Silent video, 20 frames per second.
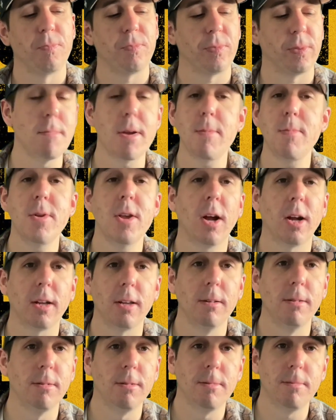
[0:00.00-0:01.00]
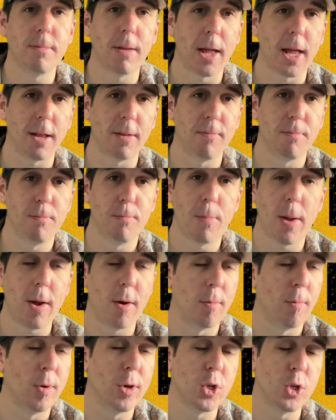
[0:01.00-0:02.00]
Maybe I can get a better
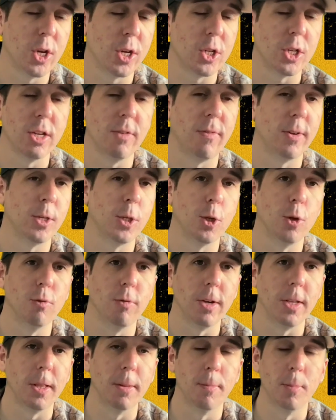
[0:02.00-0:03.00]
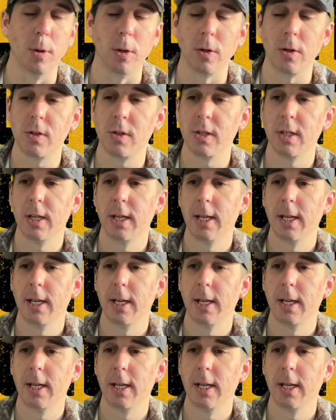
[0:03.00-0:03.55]
appreciation if I do read the books.